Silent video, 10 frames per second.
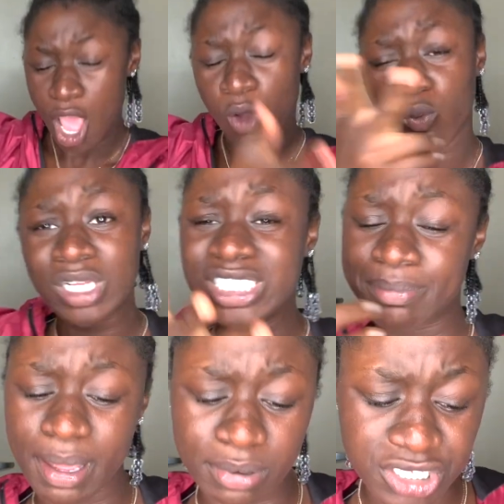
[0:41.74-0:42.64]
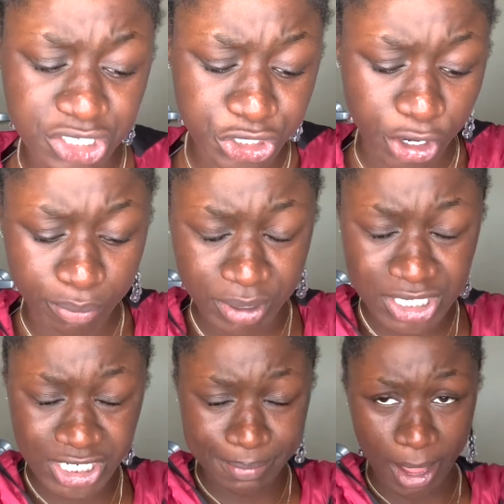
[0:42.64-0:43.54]
What's up, babies? This is girl,
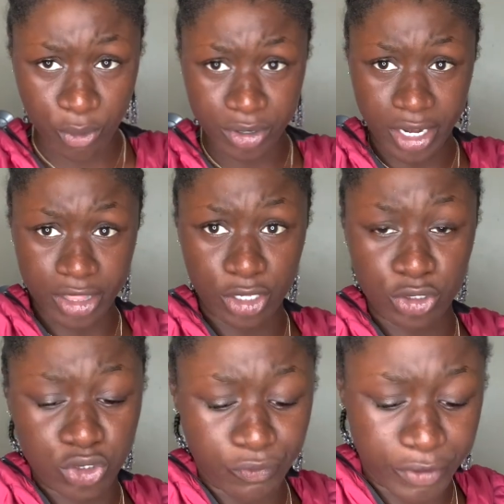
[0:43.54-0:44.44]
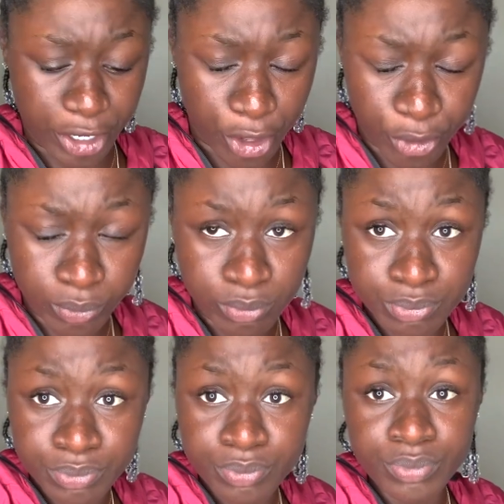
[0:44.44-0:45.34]
BG, back with another YouTube video.
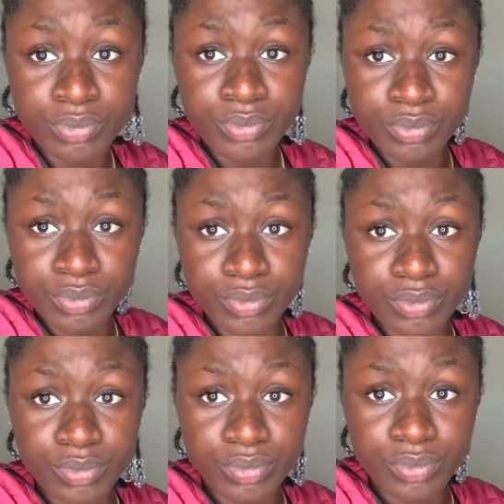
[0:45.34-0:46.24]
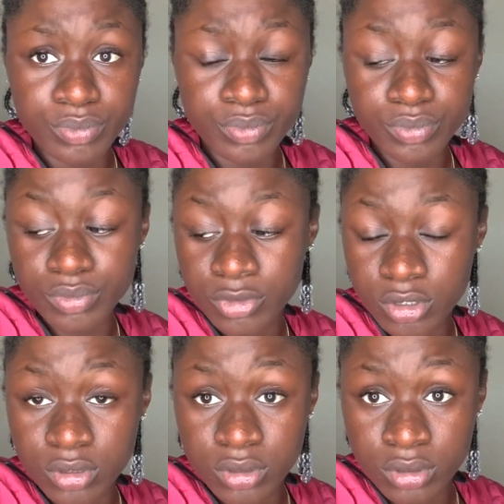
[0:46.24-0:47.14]

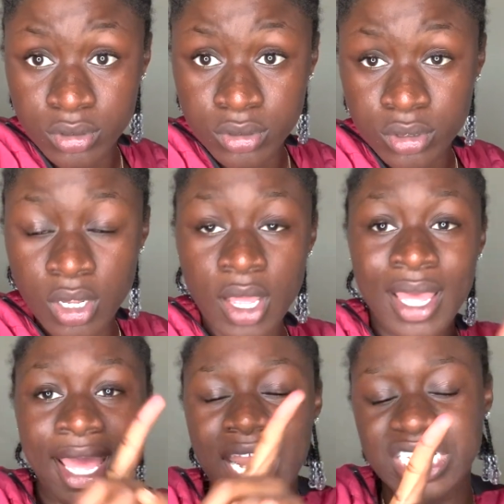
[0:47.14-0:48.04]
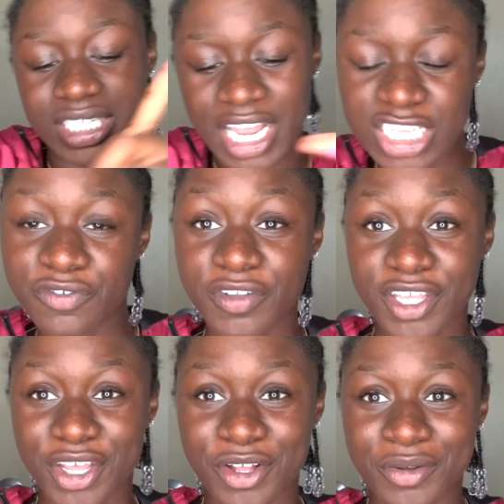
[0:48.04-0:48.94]
And in today's
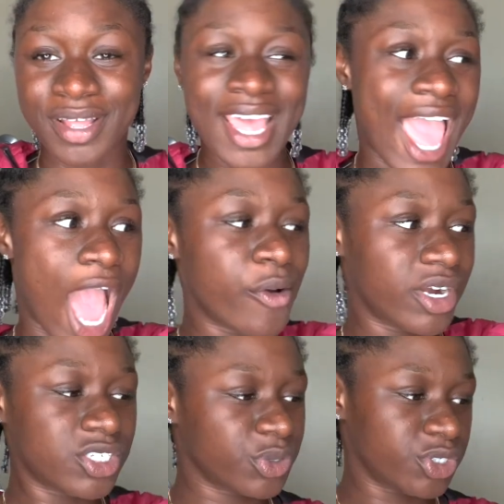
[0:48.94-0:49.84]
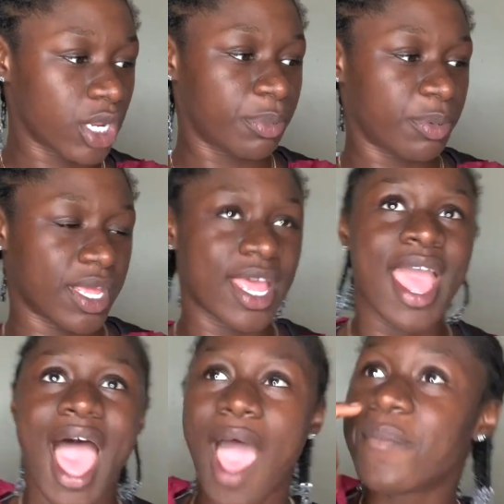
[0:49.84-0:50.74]
video, I wanted to switch it up a bit.
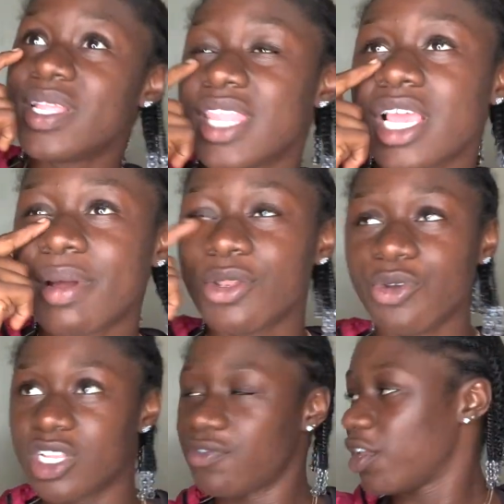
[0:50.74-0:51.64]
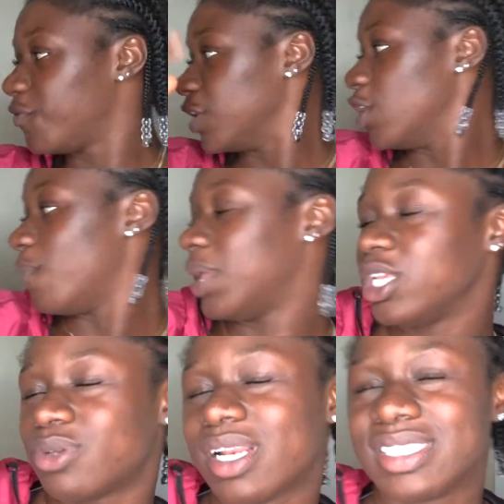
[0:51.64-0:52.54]
I've been thinking about doing this video for a little minute,
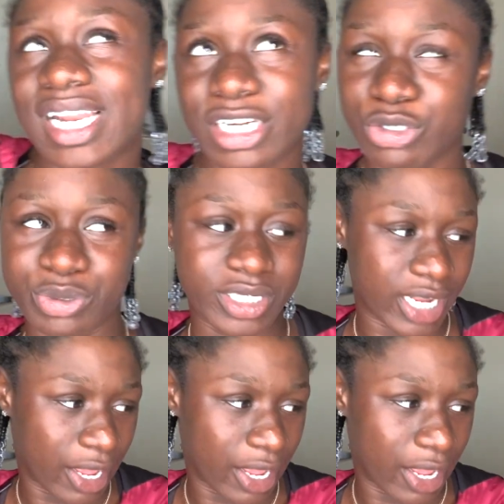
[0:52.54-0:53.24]
so I decided to do it today.